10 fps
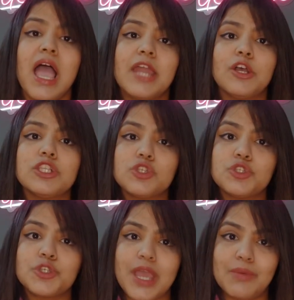and also
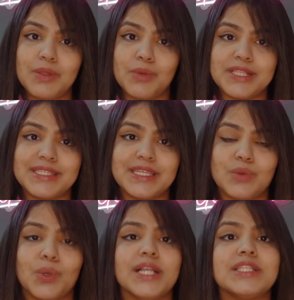travel once in
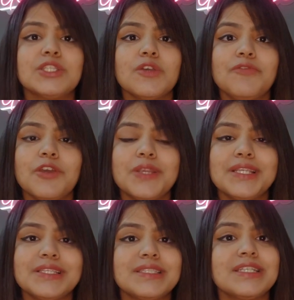a while. So if you're
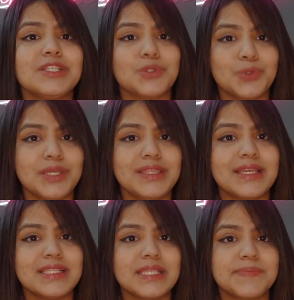interested, do hit
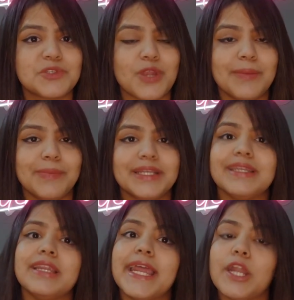that subscribe
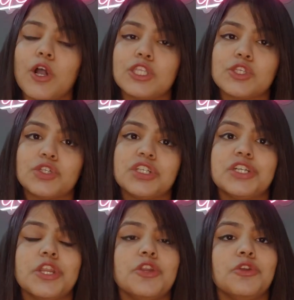button and also
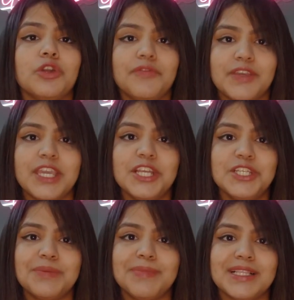turn on your
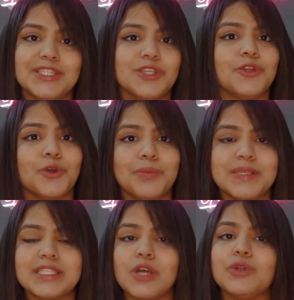notification bell so you don't
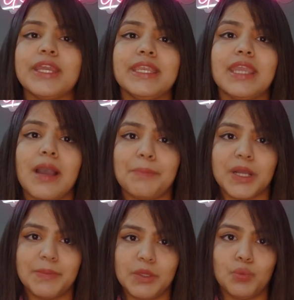miss out any
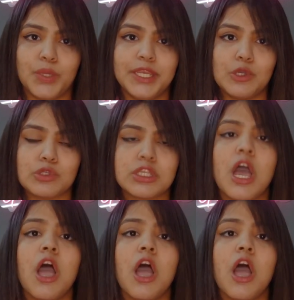upcoming videos.